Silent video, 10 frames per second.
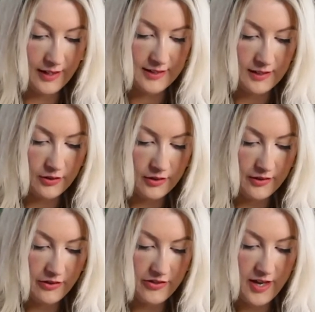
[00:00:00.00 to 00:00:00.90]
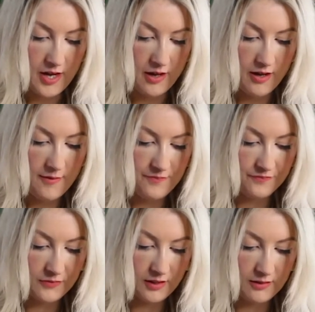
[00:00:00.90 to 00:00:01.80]
It's a lot thinner
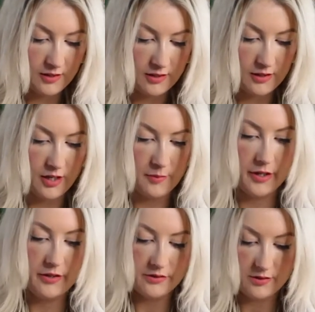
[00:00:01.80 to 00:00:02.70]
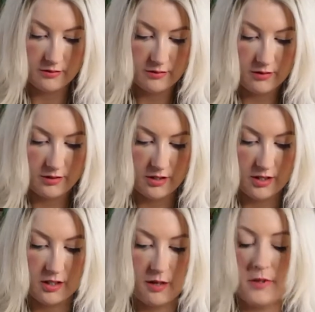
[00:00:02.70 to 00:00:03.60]
than the Nomos. Don't
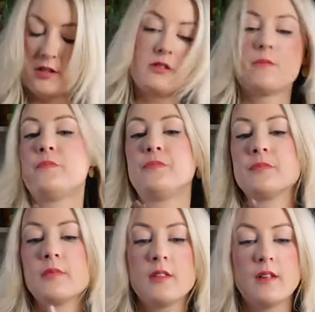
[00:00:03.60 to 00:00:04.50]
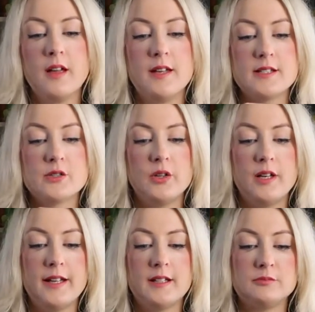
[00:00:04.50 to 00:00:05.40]
need that much. And it's got
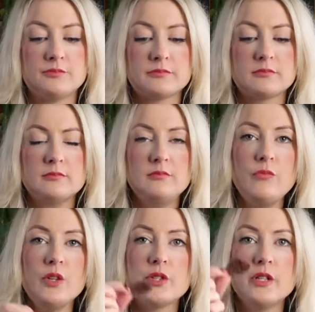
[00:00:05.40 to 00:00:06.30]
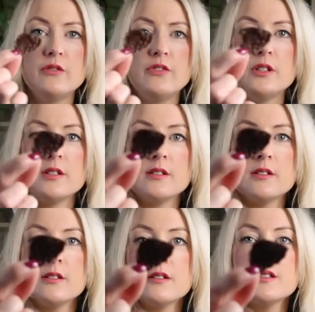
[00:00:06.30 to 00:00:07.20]
like, I don't know if you can
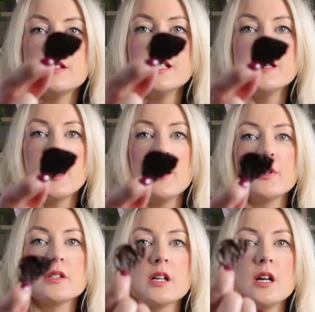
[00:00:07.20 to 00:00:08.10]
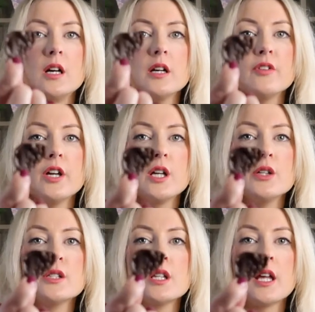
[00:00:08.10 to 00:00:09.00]
see that because I can't get very
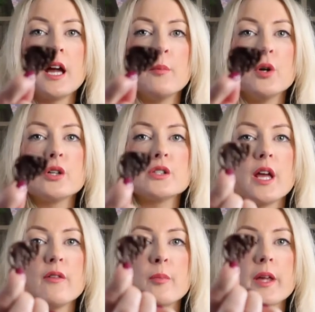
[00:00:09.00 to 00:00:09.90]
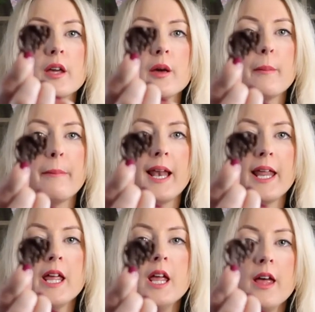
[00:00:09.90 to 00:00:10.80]
close to the camera because I have a big
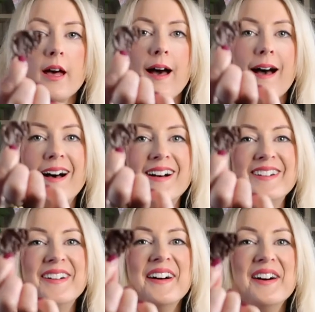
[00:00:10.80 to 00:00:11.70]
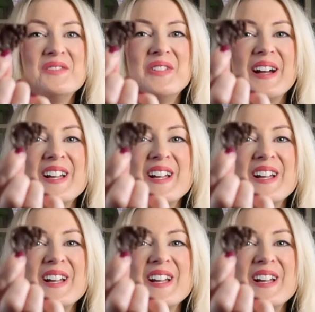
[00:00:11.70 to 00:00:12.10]
belly. But